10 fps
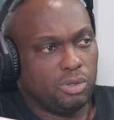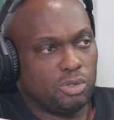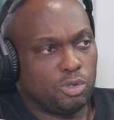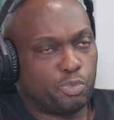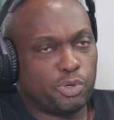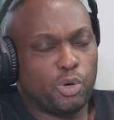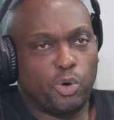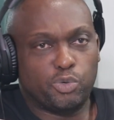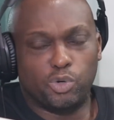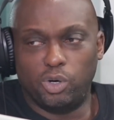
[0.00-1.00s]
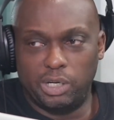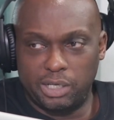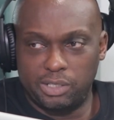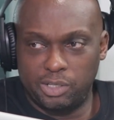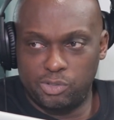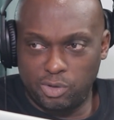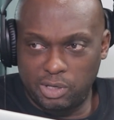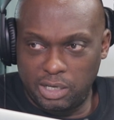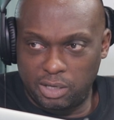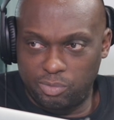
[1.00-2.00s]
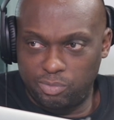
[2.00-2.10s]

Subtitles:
you bring what you call a draw card,